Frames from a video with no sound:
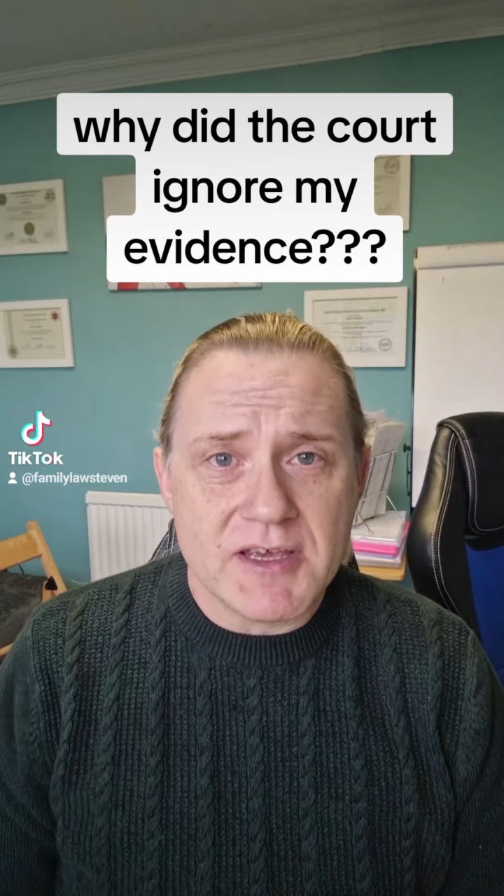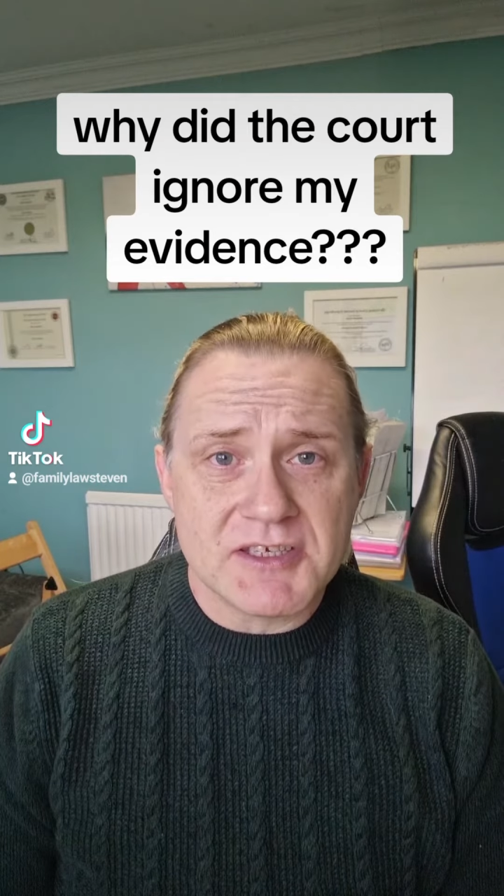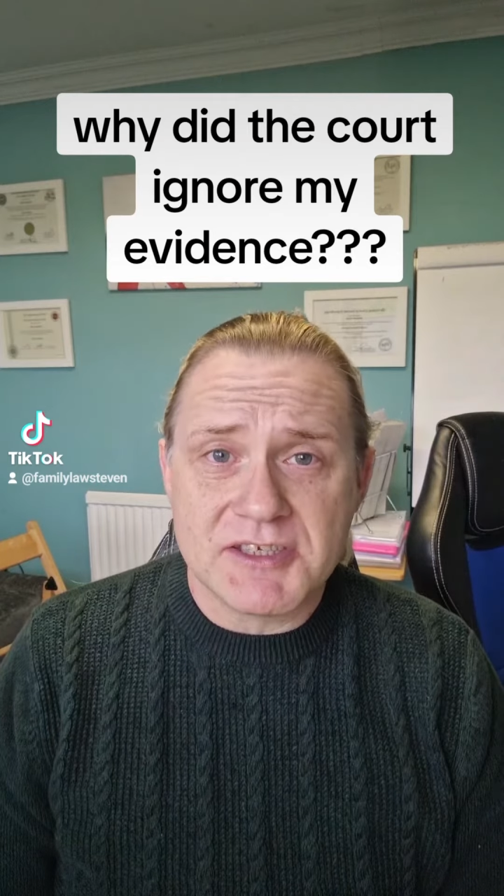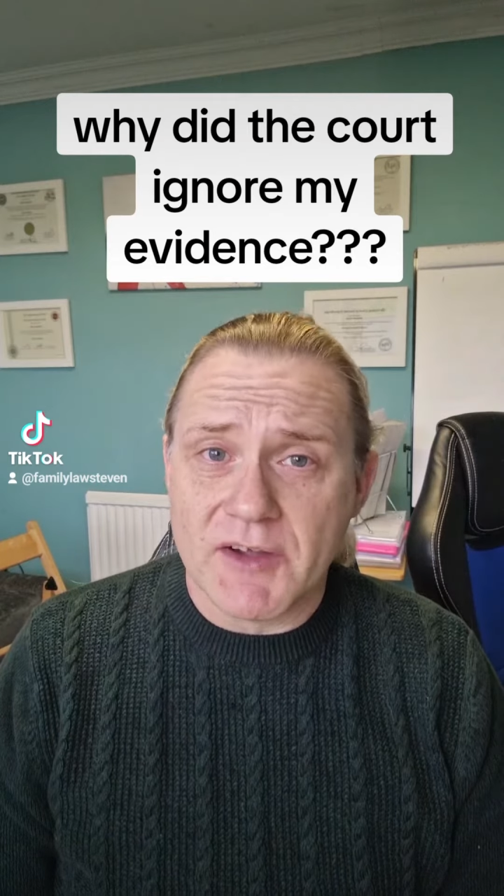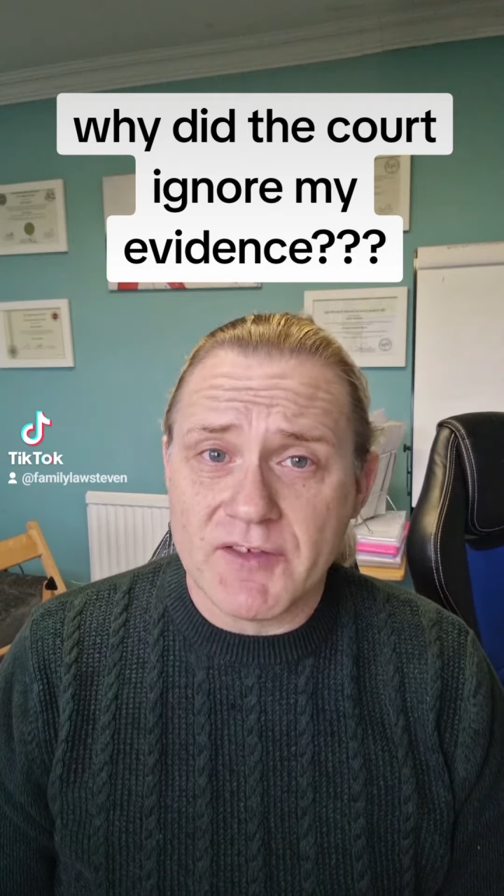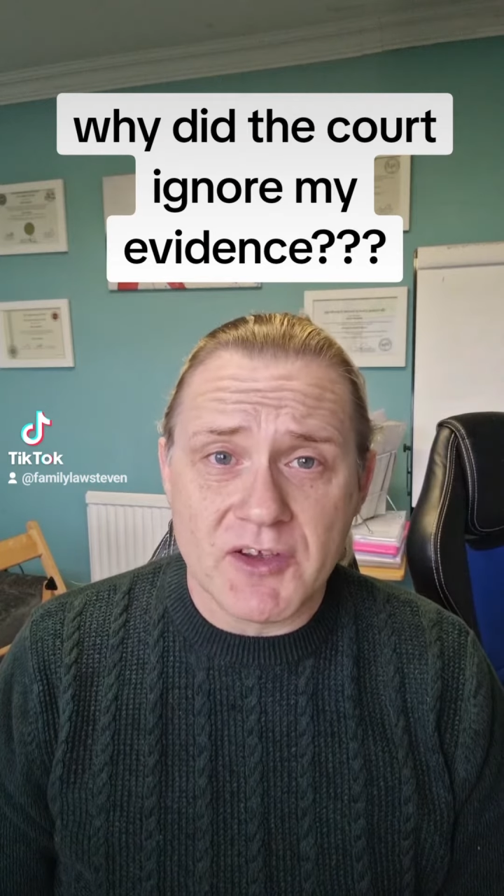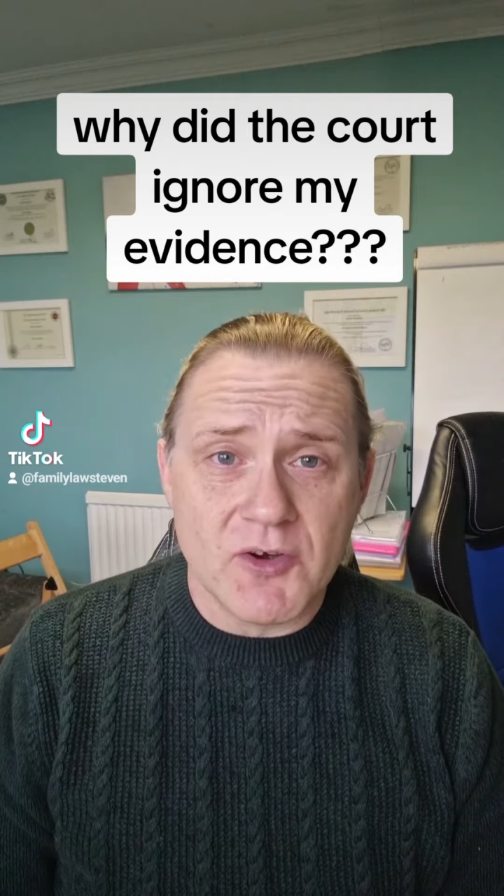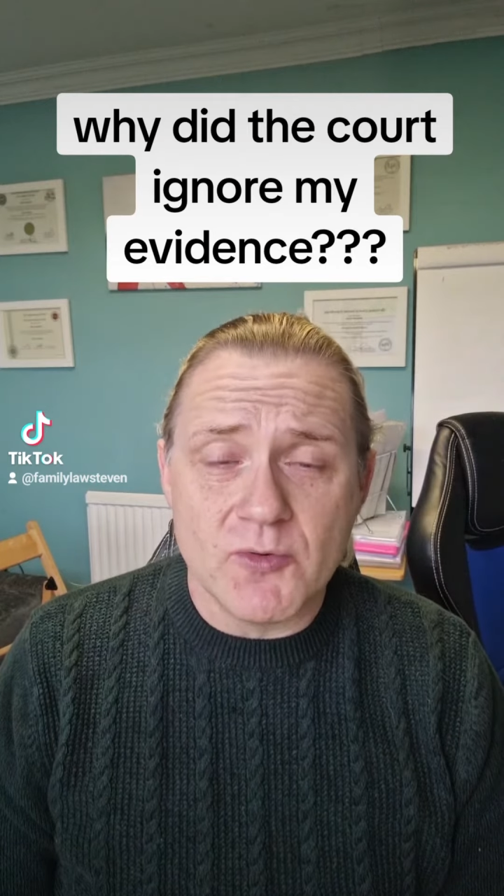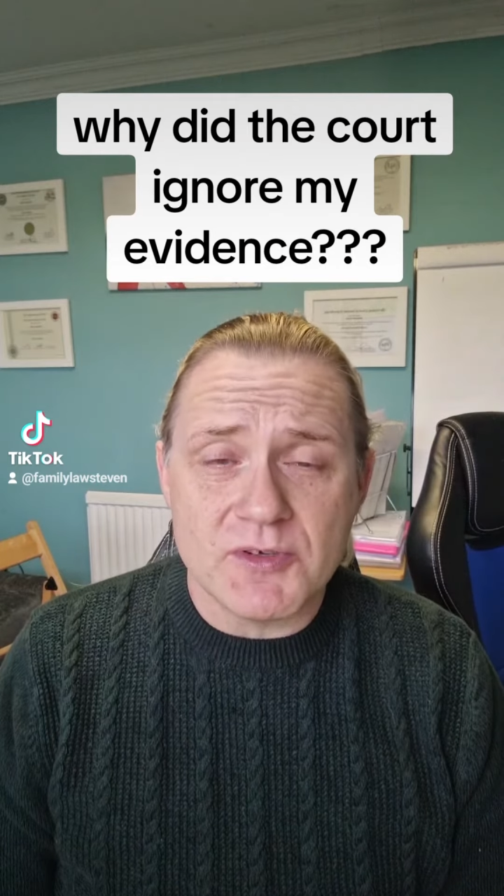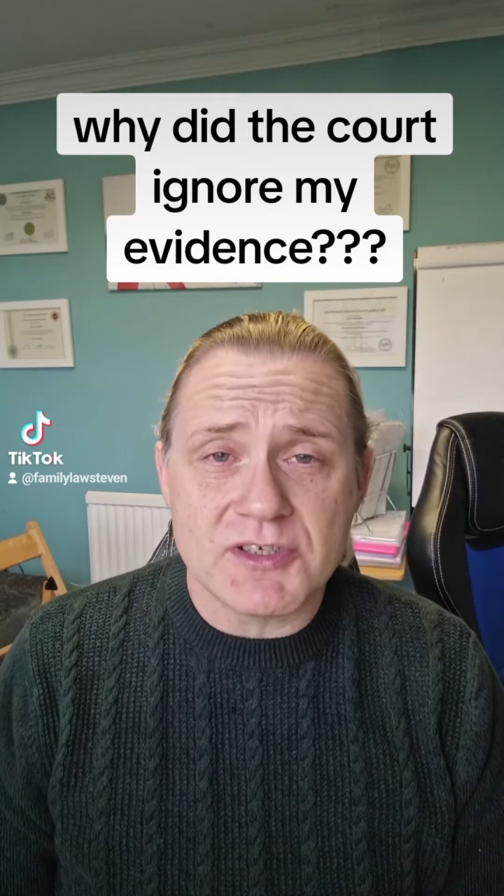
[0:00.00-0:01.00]
stuff the
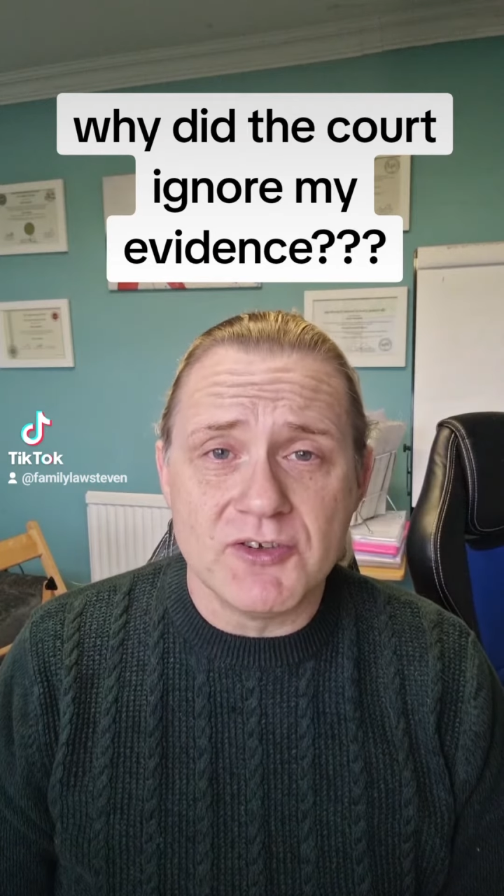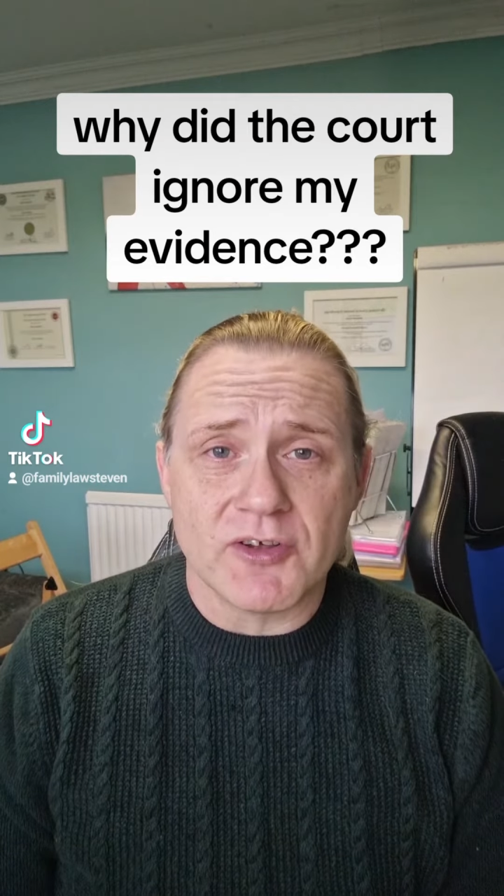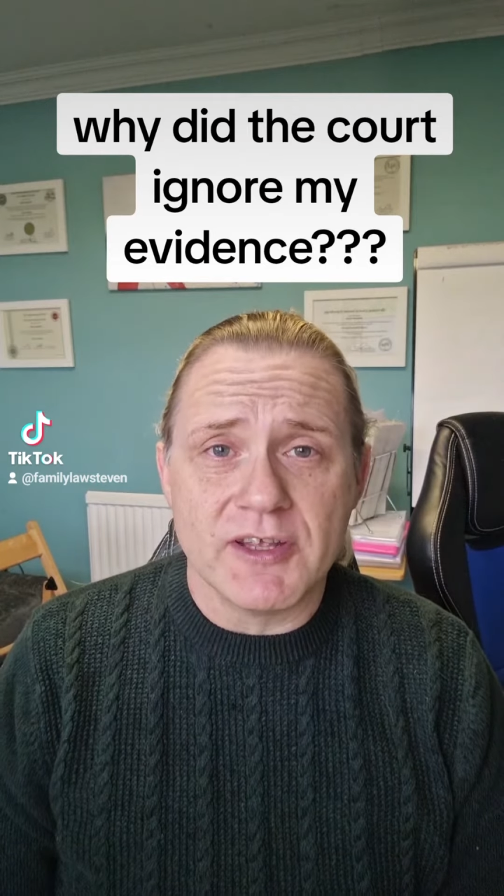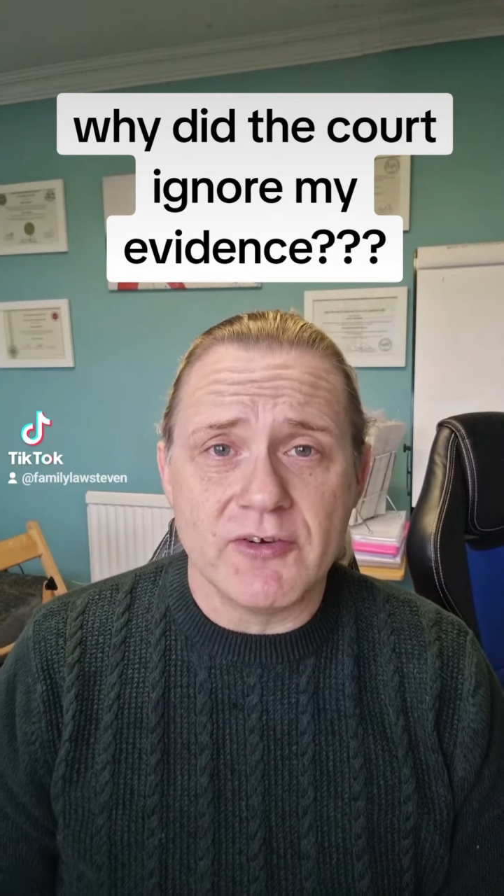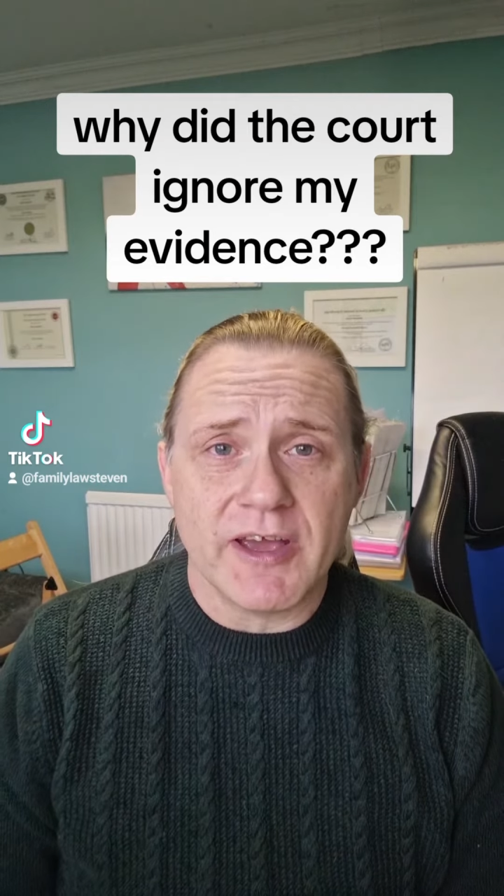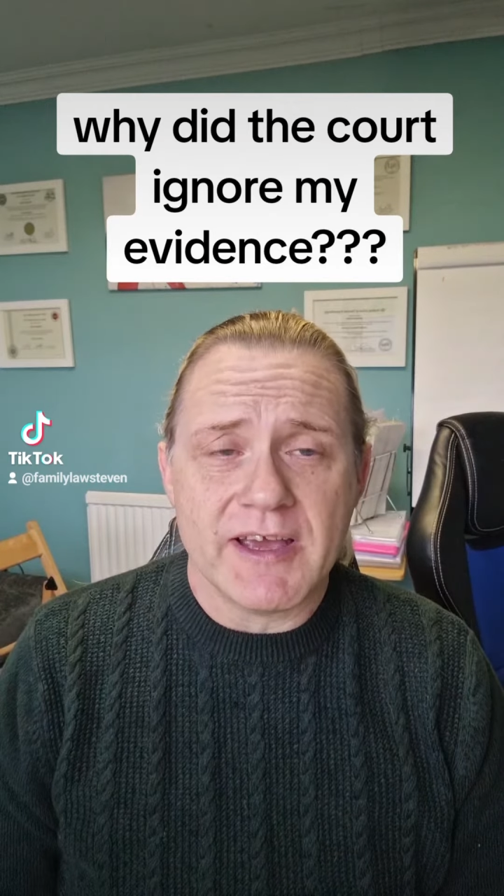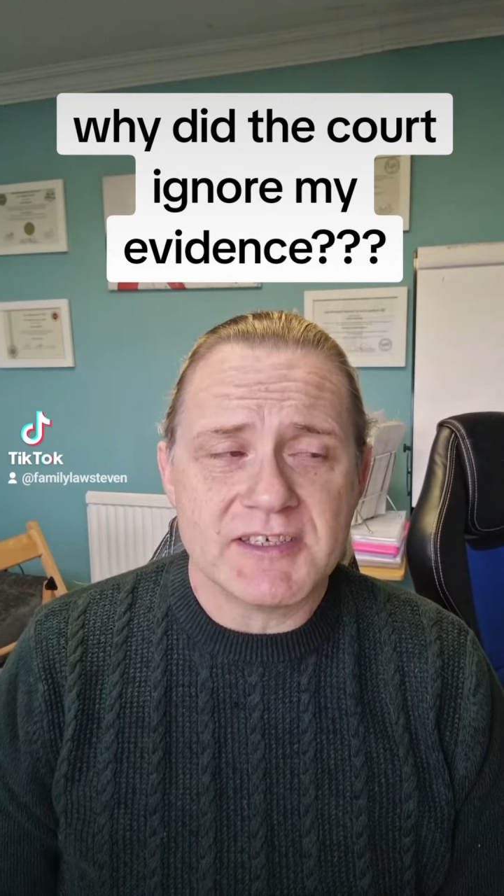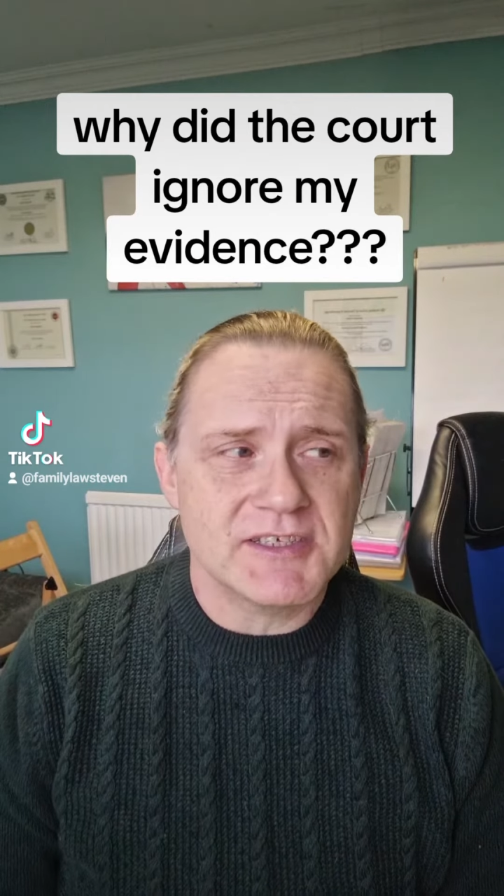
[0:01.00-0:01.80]
court's not going to look at,